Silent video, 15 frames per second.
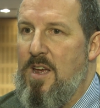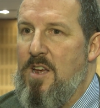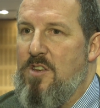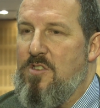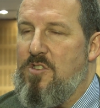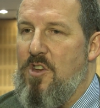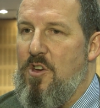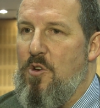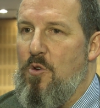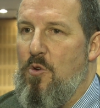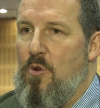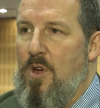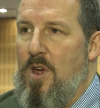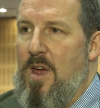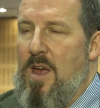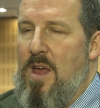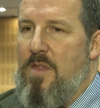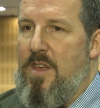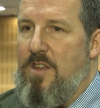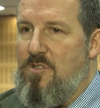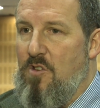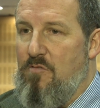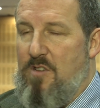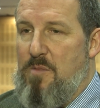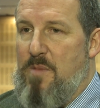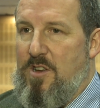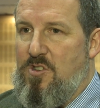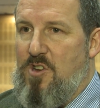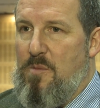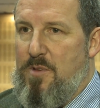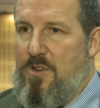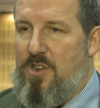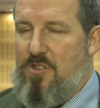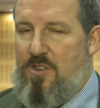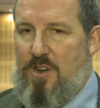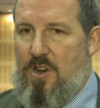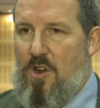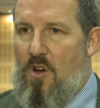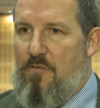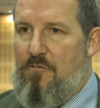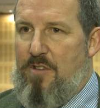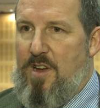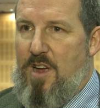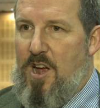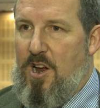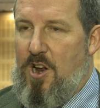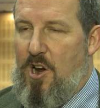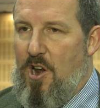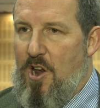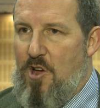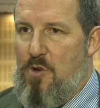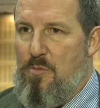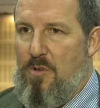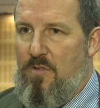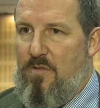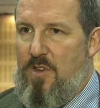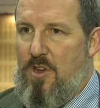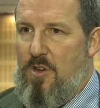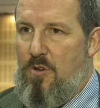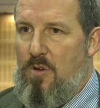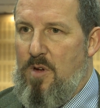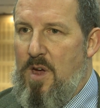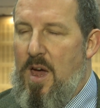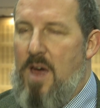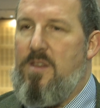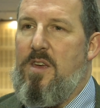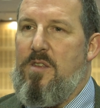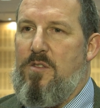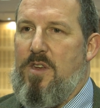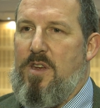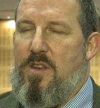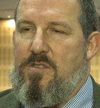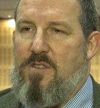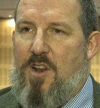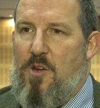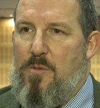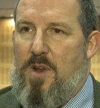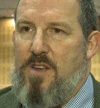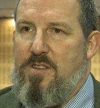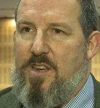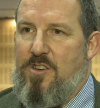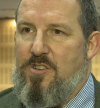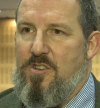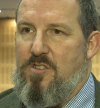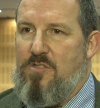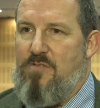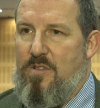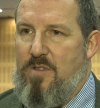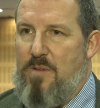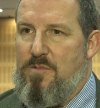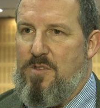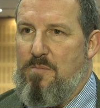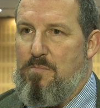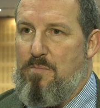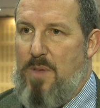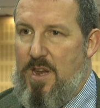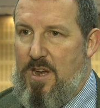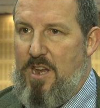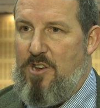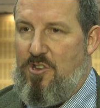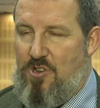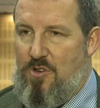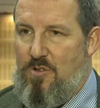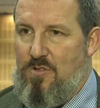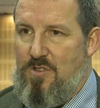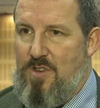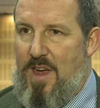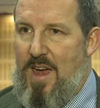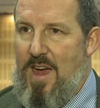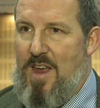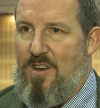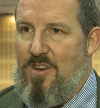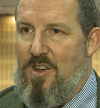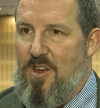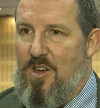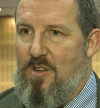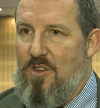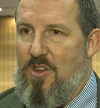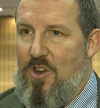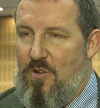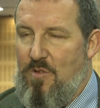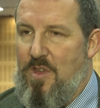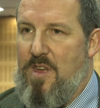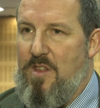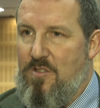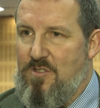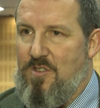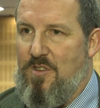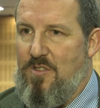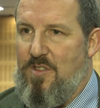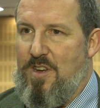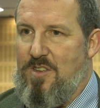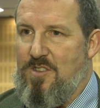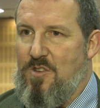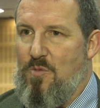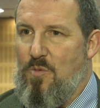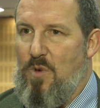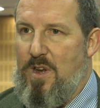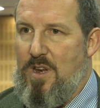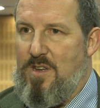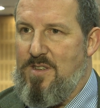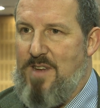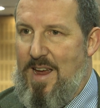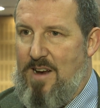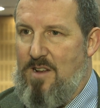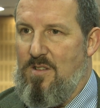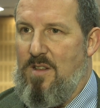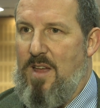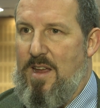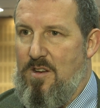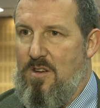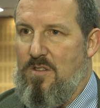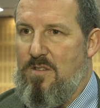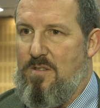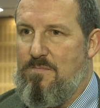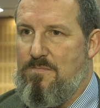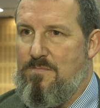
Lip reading: So there's not really much competition in offering a global view. And the other thing is globalisation has thrown up some big issues, and they're the sort of things that we tackle head on.